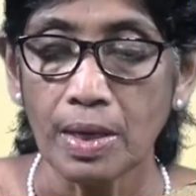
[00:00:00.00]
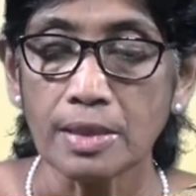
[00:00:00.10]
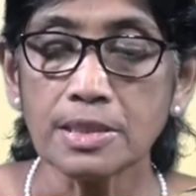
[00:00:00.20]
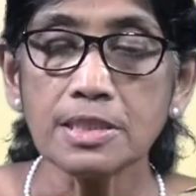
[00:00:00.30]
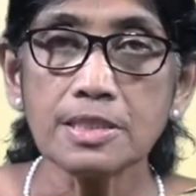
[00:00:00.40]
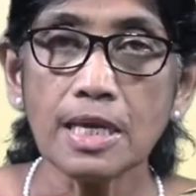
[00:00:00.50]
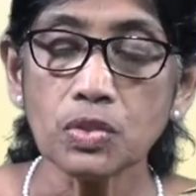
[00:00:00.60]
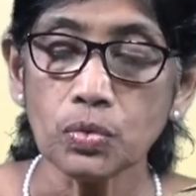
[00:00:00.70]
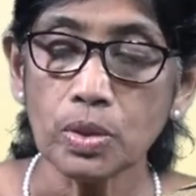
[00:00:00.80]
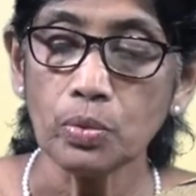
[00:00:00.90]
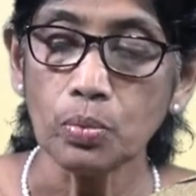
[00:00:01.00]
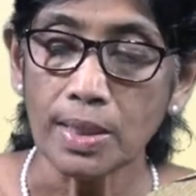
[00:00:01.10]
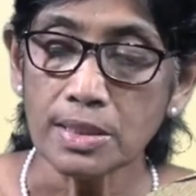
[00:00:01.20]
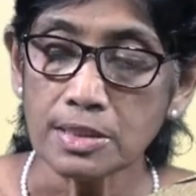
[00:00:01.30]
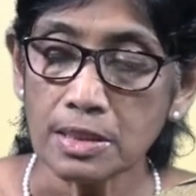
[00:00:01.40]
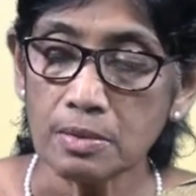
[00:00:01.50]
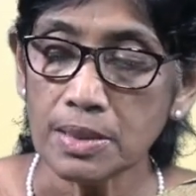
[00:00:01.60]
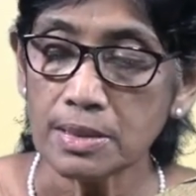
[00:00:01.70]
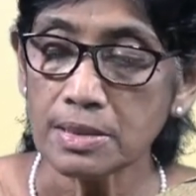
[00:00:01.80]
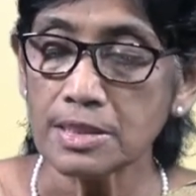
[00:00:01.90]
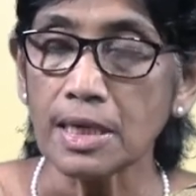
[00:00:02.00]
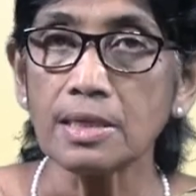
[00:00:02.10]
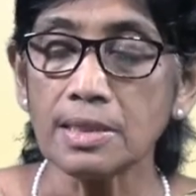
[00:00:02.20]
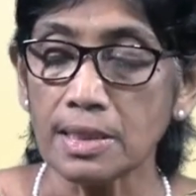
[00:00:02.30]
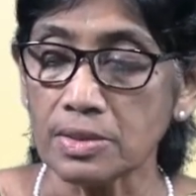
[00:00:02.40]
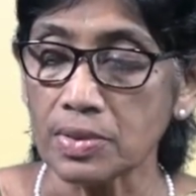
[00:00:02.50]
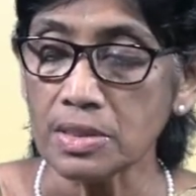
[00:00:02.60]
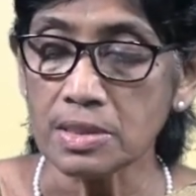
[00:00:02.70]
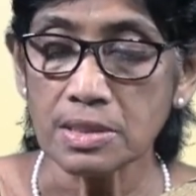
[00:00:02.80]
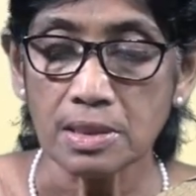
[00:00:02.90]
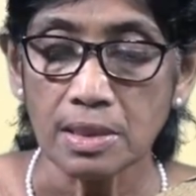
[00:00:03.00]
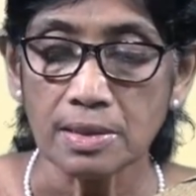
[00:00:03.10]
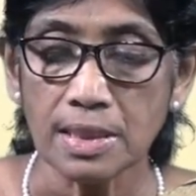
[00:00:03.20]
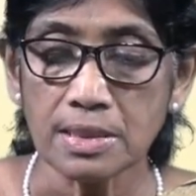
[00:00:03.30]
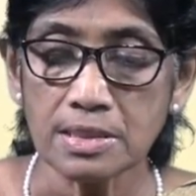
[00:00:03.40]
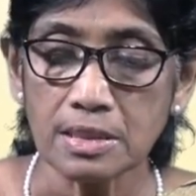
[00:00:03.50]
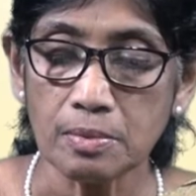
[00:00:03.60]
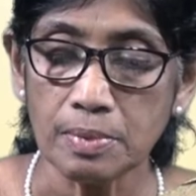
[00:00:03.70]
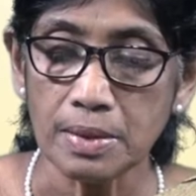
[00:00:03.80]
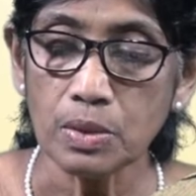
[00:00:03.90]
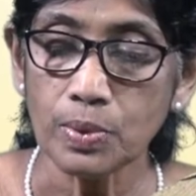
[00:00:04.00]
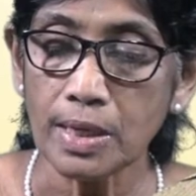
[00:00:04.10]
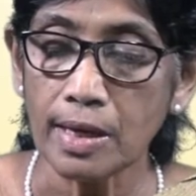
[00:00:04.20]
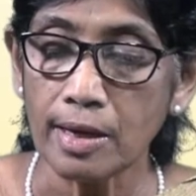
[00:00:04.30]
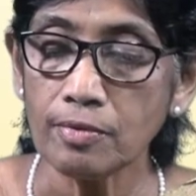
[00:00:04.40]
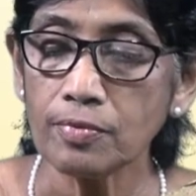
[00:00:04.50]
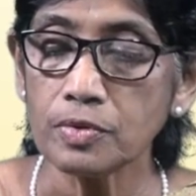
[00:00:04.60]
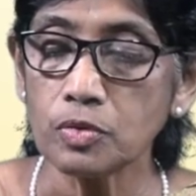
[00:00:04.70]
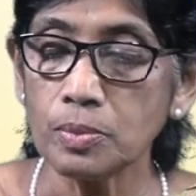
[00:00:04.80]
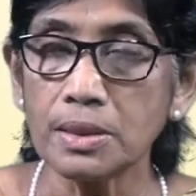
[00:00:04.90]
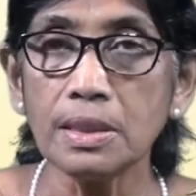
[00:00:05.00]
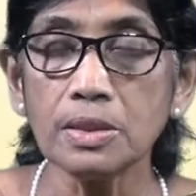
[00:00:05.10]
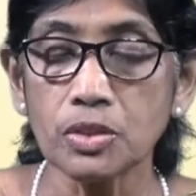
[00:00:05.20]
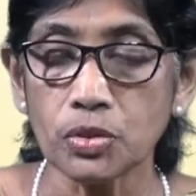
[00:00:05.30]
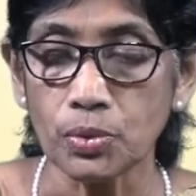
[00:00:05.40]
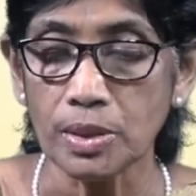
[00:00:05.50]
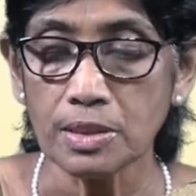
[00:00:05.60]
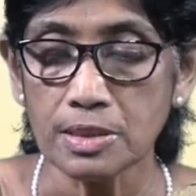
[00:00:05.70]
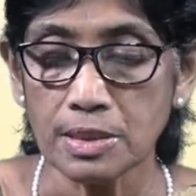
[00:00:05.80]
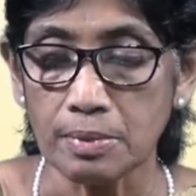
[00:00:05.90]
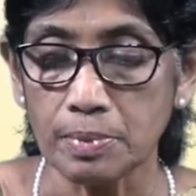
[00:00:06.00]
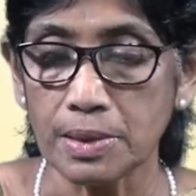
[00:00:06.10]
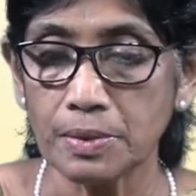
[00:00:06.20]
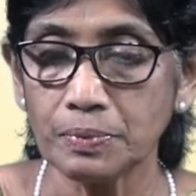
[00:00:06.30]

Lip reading: Since there is only one syllable in the second utterance, that syllable will have to be the tonic syllable.